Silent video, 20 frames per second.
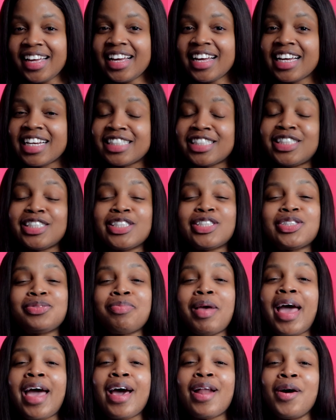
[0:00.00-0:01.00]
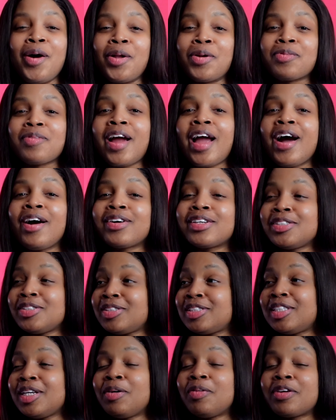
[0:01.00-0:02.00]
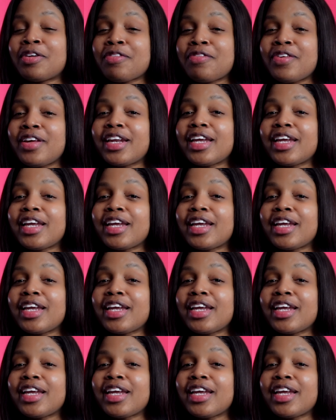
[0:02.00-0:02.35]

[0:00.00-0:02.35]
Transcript: it's just bad all around because you still want to fit